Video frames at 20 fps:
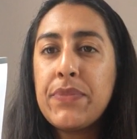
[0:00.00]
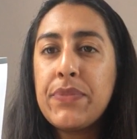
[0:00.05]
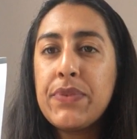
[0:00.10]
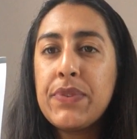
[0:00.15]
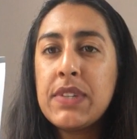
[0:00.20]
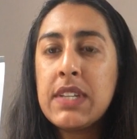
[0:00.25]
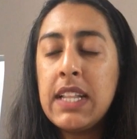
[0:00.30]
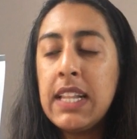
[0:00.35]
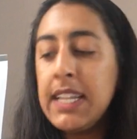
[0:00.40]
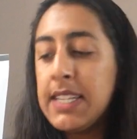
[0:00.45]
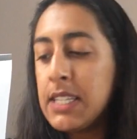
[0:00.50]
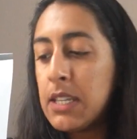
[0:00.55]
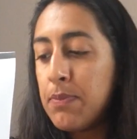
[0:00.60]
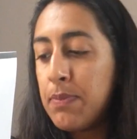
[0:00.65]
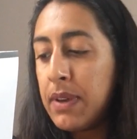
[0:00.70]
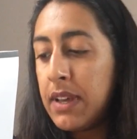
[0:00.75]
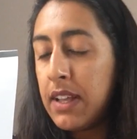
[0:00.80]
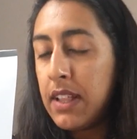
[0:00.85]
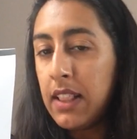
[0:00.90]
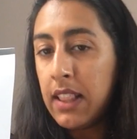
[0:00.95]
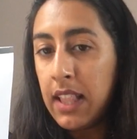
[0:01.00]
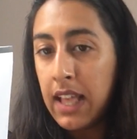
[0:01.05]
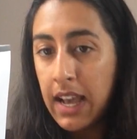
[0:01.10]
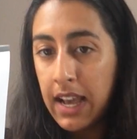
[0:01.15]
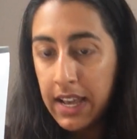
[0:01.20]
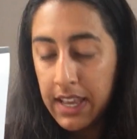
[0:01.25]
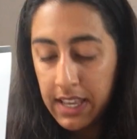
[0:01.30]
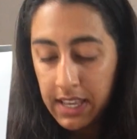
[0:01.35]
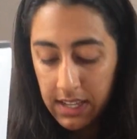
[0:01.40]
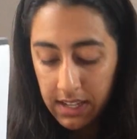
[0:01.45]
It's a little bit
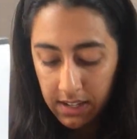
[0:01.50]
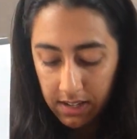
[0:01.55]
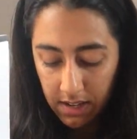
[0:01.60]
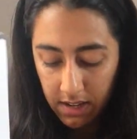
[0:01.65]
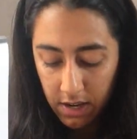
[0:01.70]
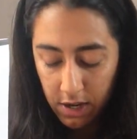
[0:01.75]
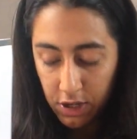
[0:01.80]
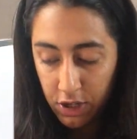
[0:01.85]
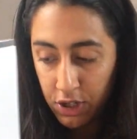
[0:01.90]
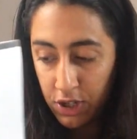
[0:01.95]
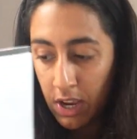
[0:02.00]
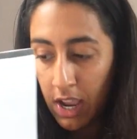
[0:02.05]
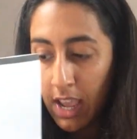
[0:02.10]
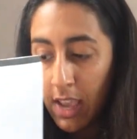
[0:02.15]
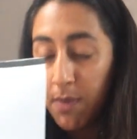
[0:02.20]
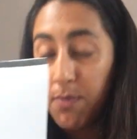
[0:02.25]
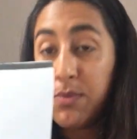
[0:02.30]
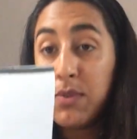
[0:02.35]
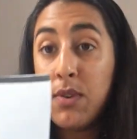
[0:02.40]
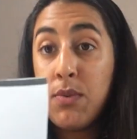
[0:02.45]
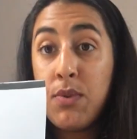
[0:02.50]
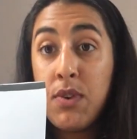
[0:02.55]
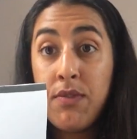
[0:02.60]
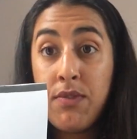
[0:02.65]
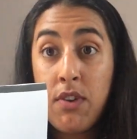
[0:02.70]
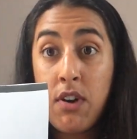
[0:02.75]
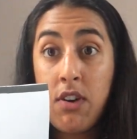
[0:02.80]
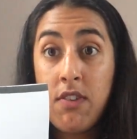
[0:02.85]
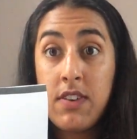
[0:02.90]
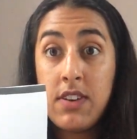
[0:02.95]
like a shape that we've
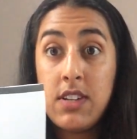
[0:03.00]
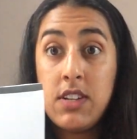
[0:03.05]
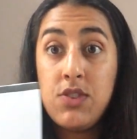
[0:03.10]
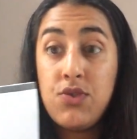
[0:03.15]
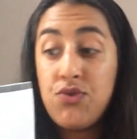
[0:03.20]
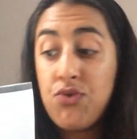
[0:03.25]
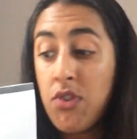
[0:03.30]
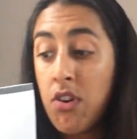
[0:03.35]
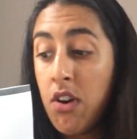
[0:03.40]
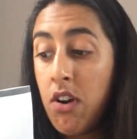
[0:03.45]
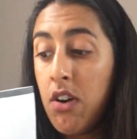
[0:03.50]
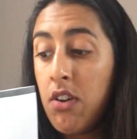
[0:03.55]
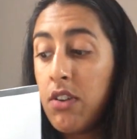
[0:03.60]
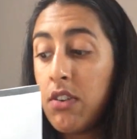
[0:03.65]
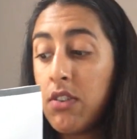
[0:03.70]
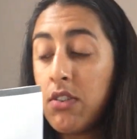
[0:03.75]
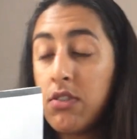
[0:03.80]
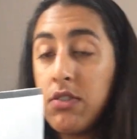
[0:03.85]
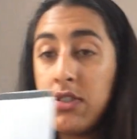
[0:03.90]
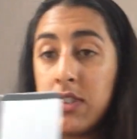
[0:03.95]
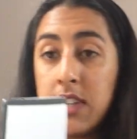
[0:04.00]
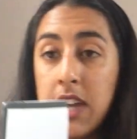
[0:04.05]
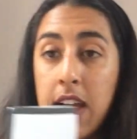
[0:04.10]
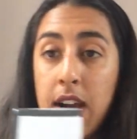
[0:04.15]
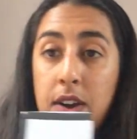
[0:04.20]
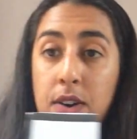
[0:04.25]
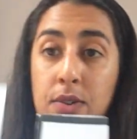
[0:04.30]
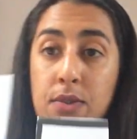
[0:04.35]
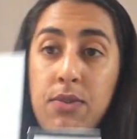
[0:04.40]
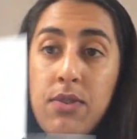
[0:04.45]
already drawn and cut
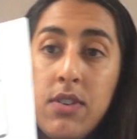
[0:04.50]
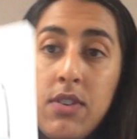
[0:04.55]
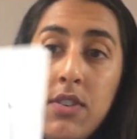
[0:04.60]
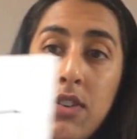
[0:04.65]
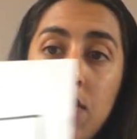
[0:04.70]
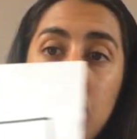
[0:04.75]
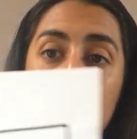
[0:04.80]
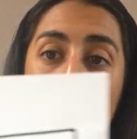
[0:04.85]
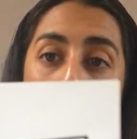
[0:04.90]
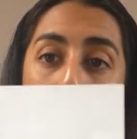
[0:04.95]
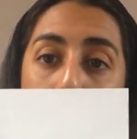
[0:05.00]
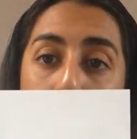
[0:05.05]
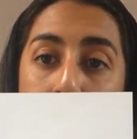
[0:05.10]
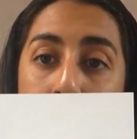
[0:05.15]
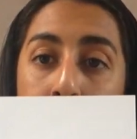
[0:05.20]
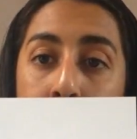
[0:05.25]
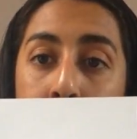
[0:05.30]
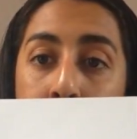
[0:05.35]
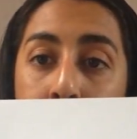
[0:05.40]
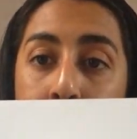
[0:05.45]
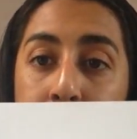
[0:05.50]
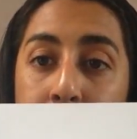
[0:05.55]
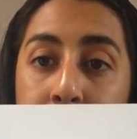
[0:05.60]
out. Can you remember?